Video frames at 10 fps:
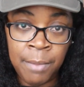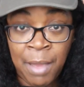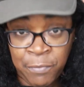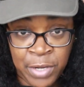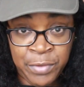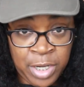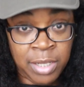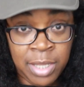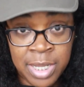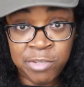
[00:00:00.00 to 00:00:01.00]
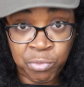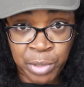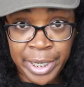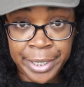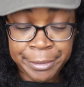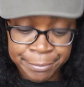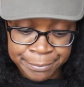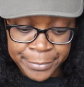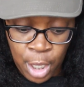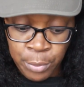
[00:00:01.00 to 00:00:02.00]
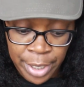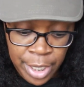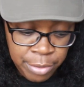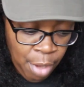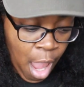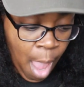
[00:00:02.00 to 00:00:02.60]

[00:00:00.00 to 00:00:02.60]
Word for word: My favorite color is red, okay?